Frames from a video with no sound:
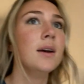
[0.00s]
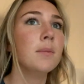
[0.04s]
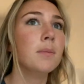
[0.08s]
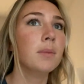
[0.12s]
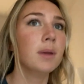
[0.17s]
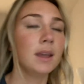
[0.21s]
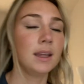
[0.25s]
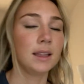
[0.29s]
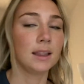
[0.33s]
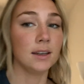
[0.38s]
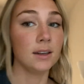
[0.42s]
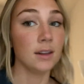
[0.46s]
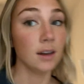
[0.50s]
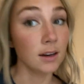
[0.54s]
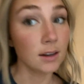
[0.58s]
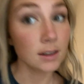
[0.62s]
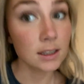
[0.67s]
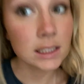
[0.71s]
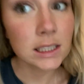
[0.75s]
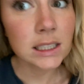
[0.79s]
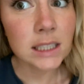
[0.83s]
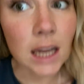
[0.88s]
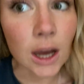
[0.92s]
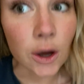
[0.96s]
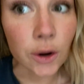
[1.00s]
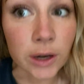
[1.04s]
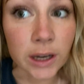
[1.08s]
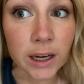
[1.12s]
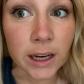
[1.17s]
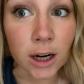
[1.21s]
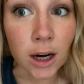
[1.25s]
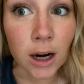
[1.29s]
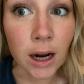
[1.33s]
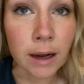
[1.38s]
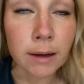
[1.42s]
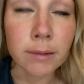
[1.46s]
but like the Dunkin's down
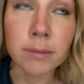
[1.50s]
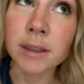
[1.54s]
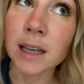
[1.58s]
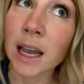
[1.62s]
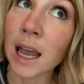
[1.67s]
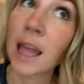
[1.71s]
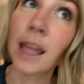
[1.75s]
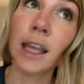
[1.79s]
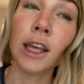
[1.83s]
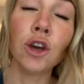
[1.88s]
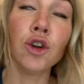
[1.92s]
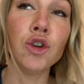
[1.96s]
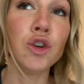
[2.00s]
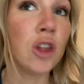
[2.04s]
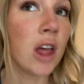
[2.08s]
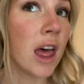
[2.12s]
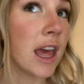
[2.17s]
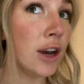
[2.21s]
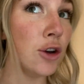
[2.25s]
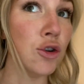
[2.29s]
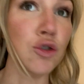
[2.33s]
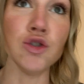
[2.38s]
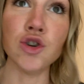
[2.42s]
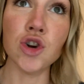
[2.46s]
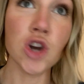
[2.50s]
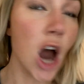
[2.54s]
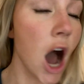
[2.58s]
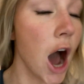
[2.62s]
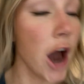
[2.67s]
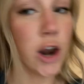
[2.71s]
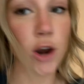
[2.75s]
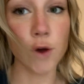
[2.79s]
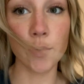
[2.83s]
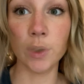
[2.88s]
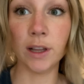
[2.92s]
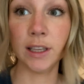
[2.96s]
here, I'm telling you, they do
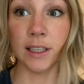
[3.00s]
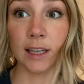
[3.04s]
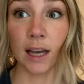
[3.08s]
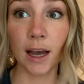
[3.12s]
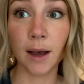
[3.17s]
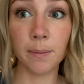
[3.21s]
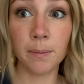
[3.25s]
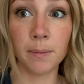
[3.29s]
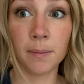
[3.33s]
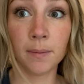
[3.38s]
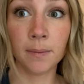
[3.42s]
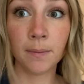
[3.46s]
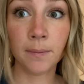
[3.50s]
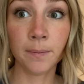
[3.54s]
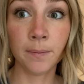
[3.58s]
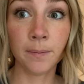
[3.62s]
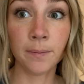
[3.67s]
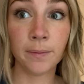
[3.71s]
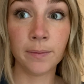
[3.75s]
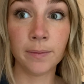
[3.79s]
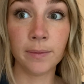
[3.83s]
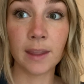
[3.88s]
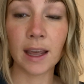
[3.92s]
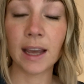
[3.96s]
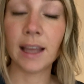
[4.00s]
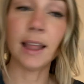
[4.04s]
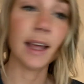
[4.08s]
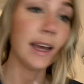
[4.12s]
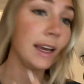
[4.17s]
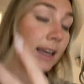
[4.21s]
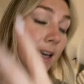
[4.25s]
not know what's up. They like